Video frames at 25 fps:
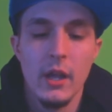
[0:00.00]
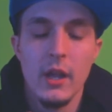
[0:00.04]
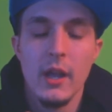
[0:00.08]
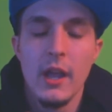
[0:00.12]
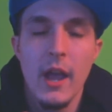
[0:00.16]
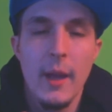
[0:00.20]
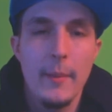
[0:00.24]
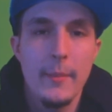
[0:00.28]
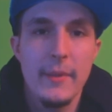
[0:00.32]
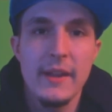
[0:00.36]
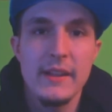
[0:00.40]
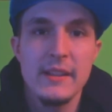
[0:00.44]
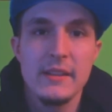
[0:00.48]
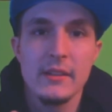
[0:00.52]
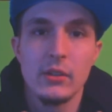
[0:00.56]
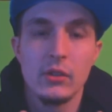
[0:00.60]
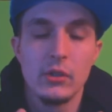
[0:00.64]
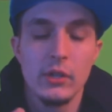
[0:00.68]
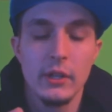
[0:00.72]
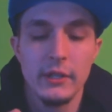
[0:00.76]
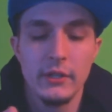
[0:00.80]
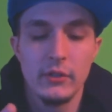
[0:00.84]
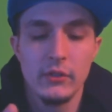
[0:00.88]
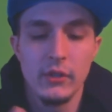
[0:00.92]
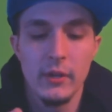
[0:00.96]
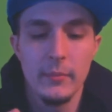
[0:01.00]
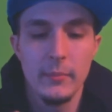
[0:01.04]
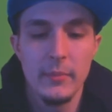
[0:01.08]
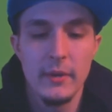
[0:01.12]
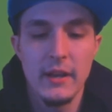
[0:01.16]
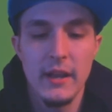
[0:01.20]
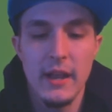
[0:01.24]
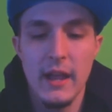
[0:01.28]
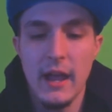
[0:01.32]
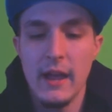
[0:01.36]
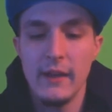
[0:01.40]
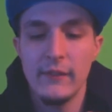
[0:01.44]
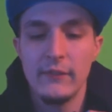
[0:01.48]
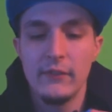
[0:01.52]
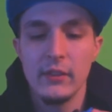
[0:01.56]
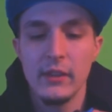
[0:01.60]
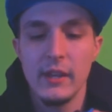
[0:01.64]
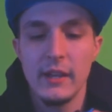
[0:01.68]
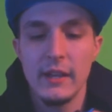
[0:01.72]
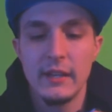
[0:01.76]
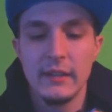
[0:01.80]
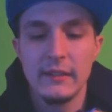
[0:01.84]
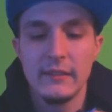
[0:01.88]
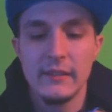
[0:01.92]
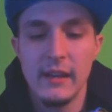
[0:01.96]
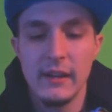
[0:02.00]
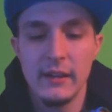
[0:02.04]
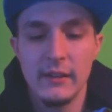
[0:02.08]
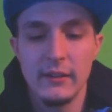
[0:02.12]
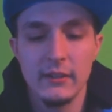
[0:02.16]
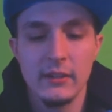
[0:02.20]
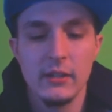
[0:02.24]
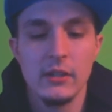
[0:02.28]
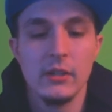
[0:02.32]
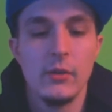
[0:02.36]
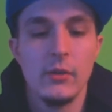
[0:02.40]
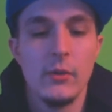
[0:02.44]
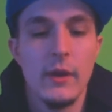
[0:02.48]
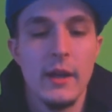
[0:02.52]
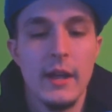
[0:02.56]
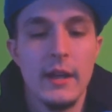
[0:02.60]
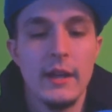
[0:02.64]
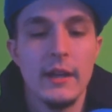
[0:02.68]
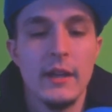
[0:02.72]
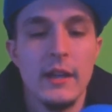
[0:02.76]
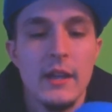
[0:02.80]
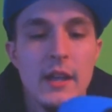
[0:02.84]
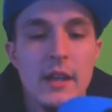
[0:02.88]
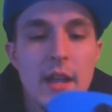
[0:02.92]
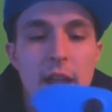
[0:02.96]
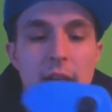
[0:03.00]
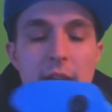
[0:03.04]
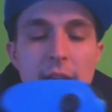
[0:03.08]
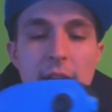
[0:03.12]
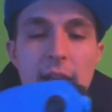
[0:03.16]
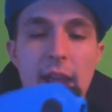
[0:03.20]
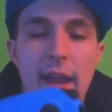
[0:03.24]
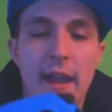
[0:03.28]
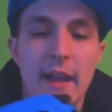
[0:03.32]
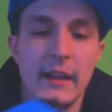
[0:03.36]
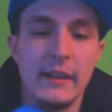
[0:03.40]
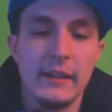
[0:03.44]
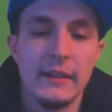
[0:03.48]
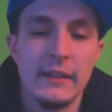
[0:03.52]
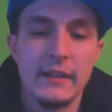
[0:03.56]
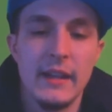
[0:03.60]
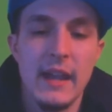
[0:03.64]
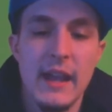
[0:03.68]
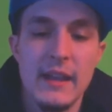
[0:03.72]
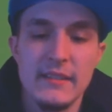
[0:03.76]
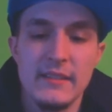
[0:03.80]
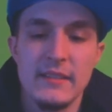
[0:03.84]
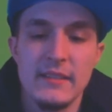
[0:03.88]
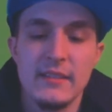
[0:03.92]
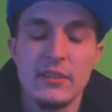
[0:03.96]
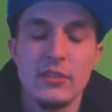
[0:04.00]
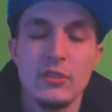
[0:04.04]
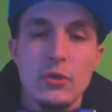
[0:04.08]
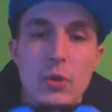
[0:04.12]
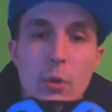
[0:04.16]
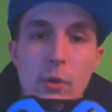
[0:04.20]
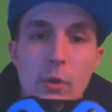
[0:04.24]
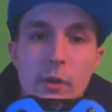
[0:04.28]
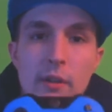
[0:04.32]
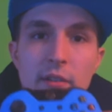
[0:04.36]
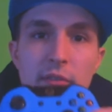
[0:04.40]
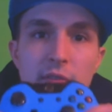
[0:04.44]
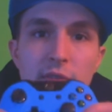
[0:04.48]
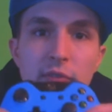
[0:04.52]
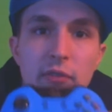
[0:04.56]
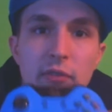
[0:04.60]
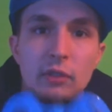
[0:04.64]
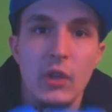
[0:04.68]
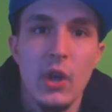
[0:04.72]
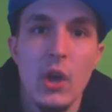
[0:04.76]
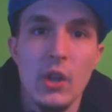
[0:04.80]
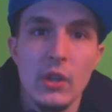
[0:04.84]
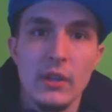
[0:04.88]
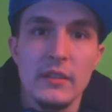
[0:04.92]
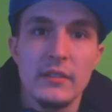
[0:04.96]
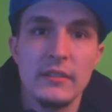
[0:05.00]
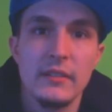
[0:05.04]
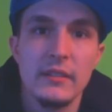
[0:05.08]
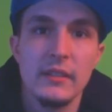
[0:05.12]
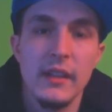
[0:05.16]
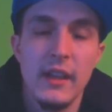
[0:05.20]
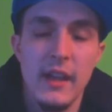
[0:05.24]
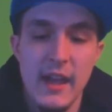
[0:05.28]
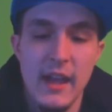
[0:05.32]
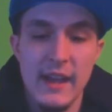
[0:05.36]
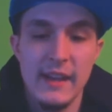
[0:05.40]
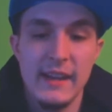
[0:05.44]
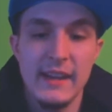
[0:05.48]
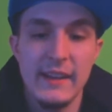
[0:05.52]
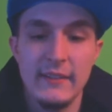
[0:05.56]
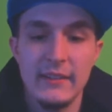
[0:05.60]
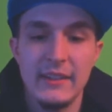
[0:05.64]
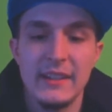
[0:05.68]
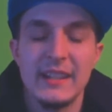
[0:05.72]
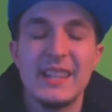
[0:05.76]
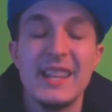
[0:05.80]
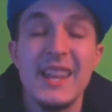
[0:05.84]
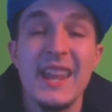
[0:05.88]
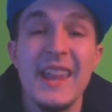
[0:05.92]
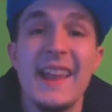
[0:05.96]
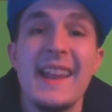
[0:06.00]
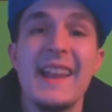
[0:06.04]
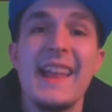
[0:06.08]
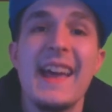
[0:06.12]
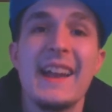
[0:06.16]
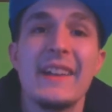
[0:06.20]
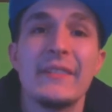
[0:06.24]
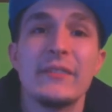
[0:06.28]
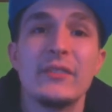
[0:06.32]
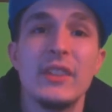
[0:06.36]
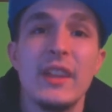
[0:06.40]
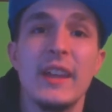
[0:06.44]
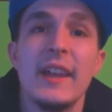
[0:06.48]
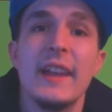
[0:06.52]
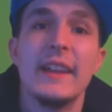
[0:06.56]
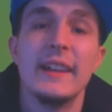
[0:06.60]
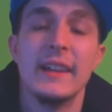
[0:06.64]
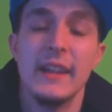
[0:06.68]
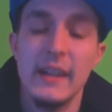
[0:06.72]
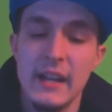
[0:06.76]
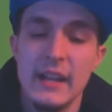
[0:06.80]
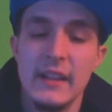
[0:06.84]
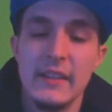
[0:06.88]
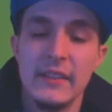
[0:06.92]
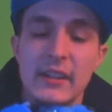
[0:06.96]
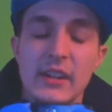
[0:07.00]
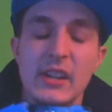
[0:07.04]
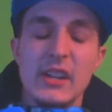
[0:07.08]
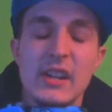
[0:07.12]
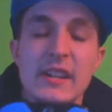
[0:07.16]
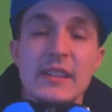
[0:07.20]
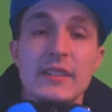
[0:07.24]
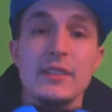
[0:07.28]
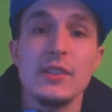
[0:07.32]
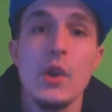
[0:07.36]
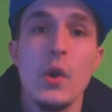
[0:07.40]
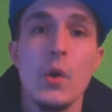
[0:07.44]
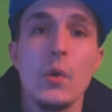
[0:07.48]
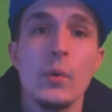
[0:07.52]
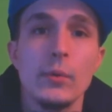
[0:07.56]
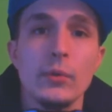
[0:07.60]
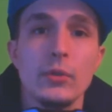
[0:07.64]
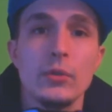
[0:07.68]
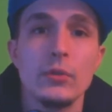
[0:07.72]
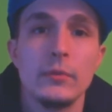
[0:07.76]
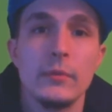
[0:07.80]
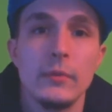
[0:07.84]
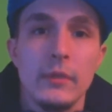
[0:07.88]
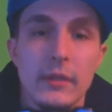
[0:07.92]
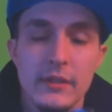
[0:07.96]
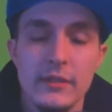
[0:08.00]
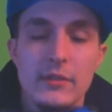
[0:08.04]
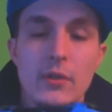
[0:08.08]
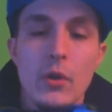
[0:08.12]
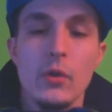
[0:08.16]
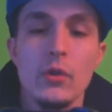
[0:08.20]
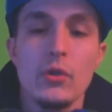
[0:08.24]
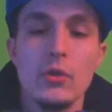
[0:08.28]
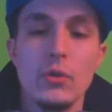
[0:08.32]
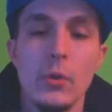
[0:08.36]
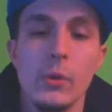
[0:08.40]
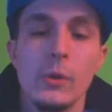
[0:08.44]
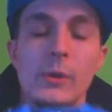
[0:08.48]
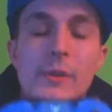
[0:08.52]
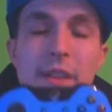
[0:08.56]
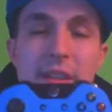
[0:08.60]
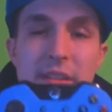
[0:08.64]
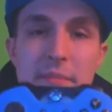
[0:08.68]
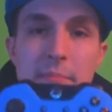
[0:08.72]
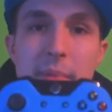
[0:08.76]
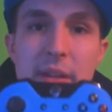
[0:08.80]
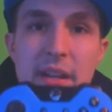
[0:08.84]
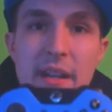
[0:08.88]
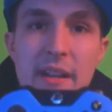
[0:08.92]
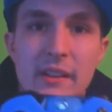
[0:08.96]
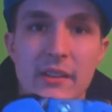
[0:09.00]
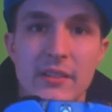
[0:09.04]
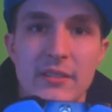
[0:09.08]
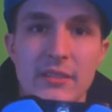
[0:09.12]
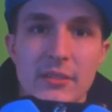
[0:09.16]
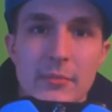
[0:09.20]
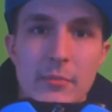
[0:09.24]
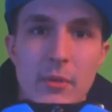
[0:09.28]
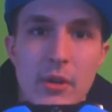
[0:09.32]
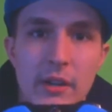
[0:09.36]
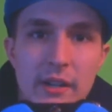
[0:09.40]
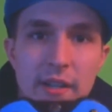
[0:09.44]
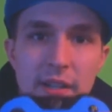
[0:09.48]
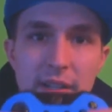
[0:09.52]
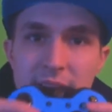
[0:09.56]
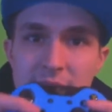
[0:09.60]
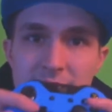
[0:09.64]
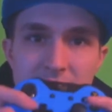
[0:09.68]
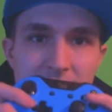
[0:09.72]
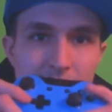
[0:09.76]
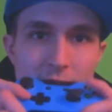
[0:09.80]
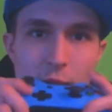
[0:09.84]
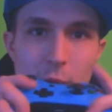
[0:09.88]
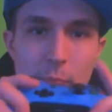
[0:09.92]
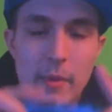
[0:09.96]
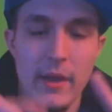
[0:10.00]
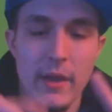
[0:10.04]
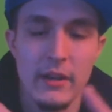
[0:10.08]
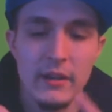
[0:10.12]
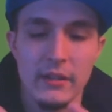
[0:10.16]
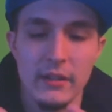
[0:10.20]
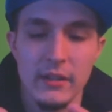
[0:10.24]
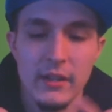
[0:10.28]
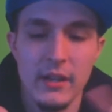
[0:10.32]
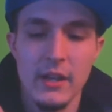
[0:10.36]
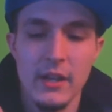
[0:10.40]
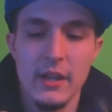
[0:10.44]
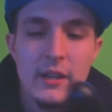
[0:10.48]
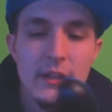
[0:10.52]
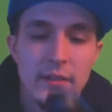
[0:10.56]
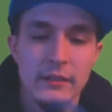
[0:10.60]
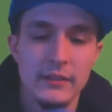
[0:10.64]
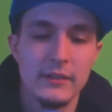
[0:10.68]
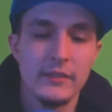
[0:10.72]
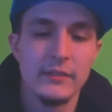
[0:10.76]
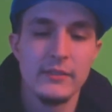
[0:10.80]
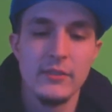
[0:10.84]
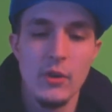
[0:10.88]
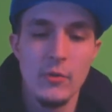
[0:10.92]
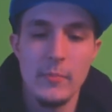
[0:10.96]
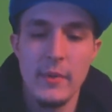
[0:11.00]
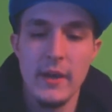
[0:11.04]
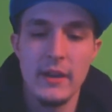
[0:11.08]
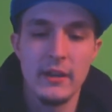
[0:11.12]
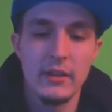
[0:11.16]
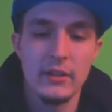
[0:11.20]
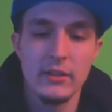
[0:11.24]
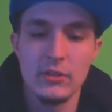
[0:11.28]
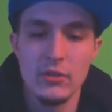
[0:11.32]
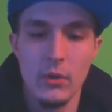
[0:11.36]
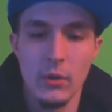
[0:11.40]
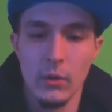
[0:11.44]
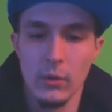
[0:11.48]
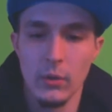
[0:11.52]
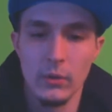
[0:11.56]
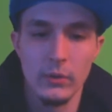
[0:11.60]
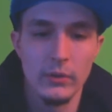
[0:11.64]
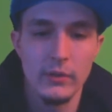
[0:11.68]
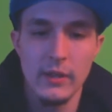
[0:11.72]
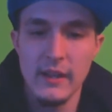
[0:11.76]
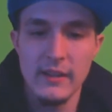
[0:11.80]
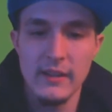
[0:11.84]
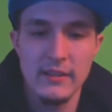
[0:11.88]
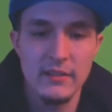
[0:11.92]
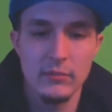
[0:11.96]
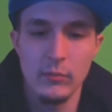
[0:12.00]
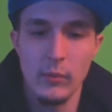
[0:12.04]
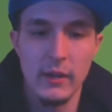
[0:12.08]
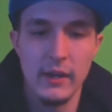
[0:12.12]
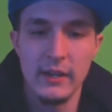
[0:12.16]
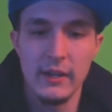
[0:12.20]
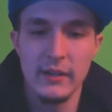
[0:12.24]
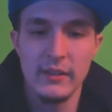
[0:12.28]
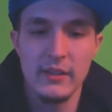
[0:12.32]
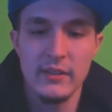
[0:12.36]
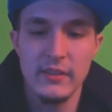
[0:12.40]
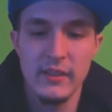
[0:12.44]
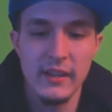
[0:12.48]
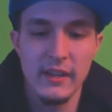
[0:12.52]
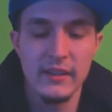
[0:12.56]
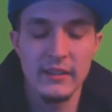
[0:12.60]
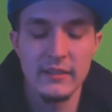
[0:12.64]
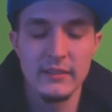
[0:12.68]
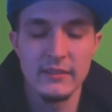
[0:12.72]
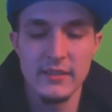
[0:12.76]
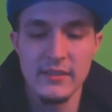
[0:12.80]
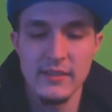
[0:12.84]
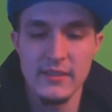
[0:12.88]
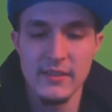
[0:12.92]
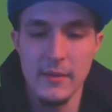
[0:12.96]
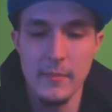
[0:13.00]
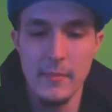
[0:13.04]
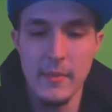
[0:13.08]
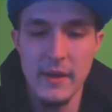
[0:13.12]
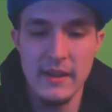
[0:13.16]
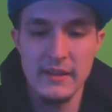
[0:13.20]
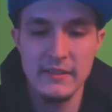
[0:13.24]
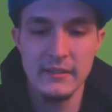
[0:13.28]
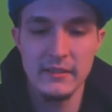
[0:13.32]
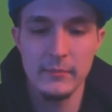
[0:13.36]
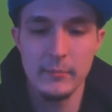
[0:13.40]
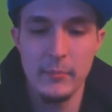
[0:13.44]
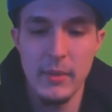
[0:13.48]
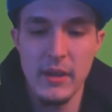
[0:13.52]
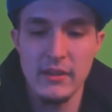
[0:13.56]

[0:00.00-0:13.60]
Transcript: I mean, it's a good grip, and I feel like it's not going to go away. And guys, this controller is flawless. I give it a 10 out of 10. There's no controller that's beating this on the market. There's no better controller. I swear, this thing is just amazing.